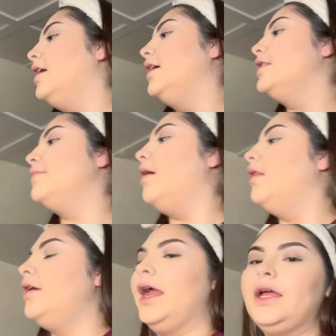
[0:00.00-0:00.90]
a
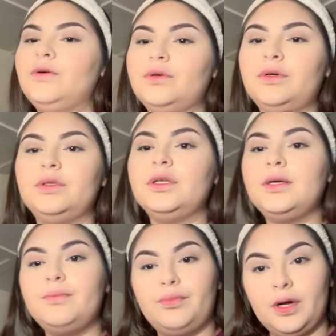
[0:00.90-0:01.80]
smaller angled
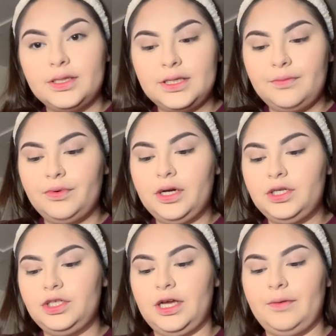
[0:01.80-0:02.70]
bronzing
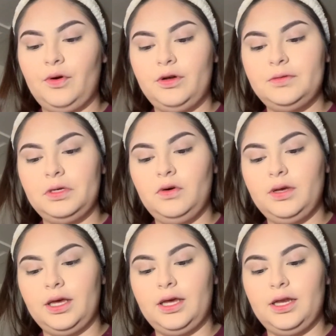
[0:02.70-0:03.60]
brush, and I'm going to be
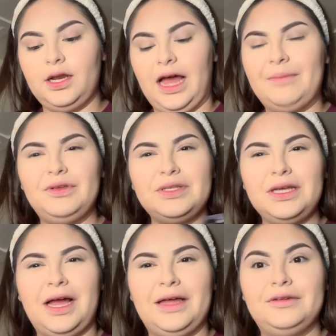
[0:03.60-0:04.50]
going in.
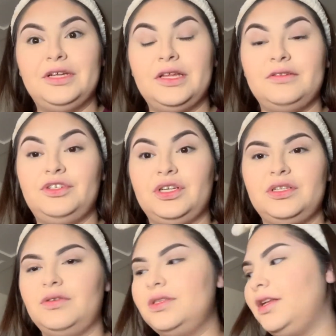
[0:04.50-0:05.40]
I did
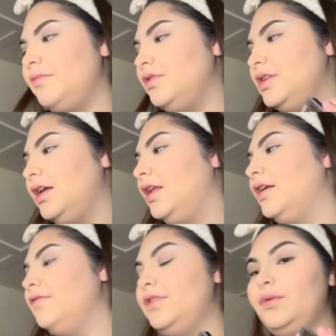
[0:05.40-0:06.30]
just notice that I'm using a
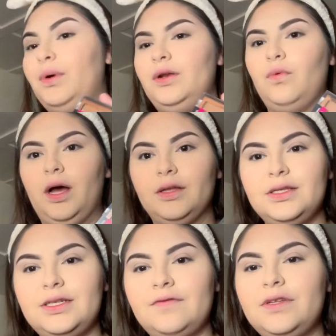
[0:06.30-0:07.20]
lot of the Wet n Wild
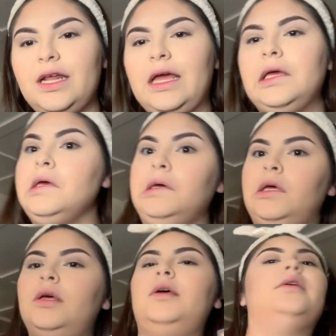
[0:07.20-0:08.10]
stuff today.
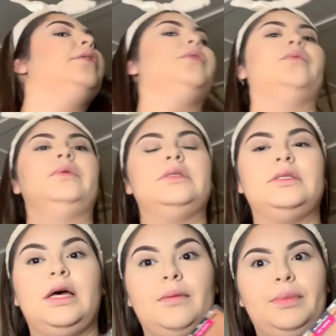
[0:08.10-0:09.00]
It
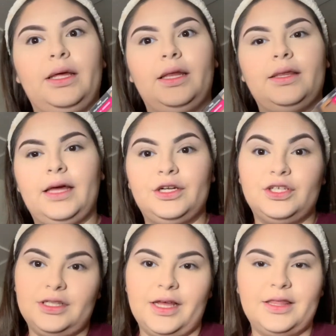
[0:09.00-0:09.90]
was not planned like that. I
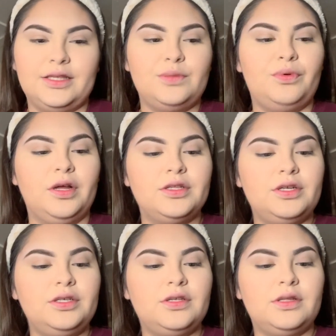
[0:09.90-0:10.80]
just like this
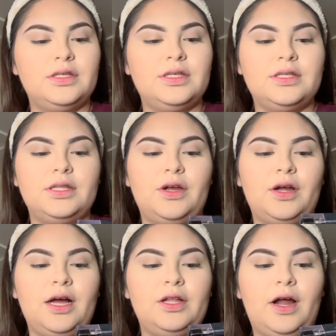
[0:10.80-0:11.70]
bronzer. So this is their
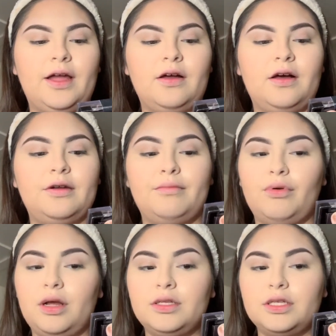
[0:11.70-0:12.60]
Color Icon
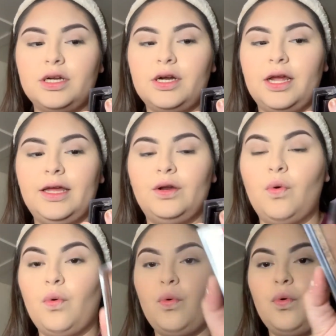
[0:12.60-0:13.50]
bronzer and